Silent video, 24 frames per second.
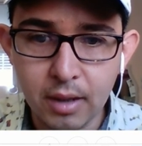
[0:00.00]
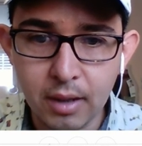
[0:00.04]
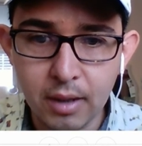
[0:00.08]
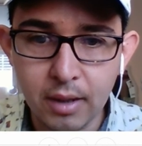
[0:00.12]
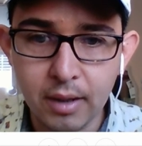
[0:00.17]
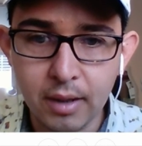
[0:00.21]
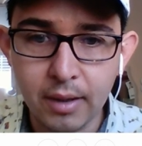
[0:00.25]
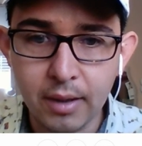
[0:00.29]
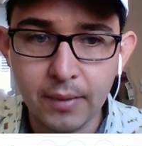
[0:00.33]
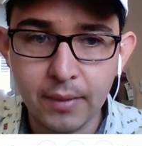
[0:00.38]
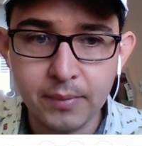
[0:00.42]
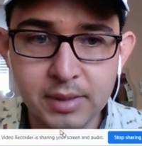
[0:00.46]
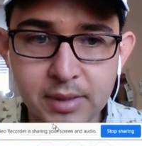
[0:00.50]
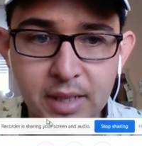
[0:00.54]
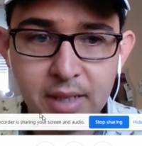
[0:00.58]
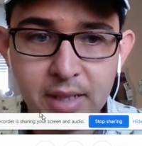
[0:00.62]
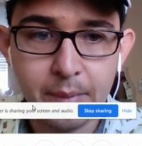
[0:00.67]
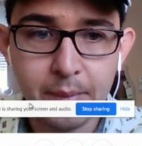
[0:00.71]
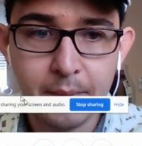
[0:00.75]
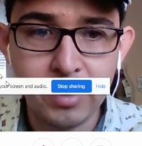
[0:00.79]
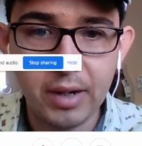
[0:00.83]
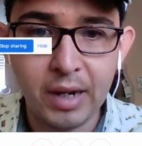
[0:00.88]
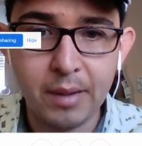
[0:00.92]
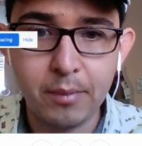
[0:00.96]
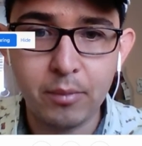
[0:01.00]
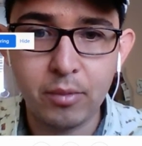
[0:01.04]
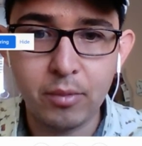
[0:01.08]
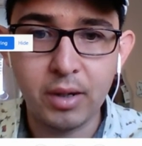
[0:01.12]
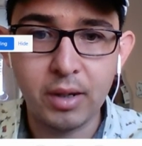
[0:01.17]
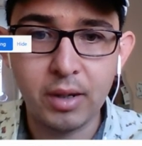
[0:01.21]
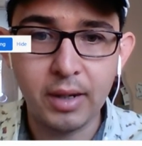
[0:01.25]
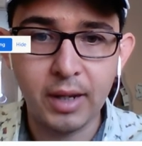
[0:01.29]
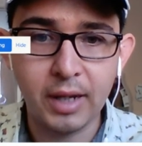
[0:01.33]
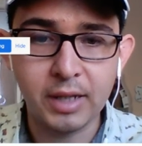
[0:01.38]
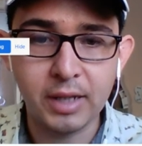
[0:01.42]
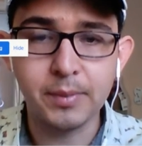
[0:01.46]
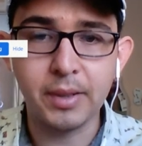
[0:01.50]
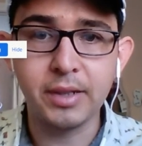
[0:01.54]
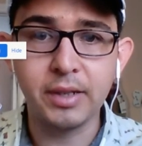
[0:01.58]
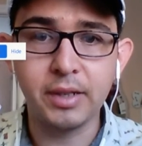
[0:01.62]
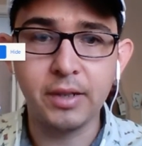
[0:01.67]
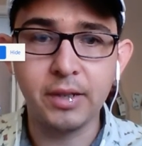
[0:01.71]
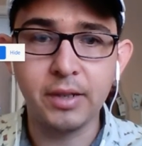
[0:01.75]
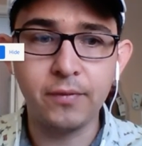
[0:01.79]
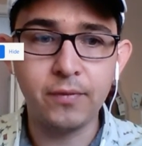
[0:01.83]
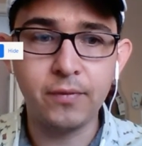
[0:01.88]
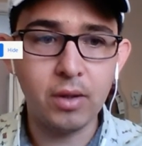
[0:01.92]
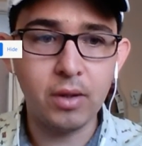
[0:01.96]
SnapCamera as my
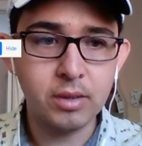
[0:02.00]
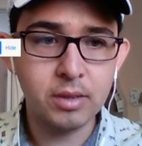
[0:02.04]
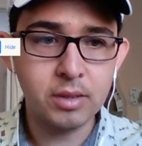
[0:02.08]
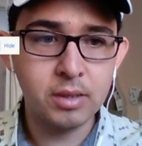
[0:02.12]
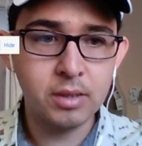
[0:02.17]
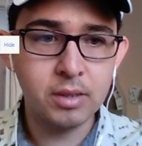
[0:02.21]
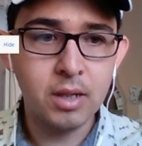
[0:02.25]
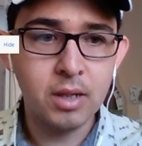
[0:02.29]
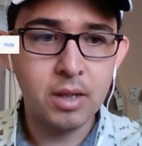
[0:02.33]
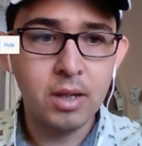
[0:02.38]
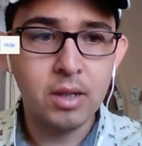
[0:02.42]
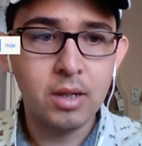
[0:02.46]
default.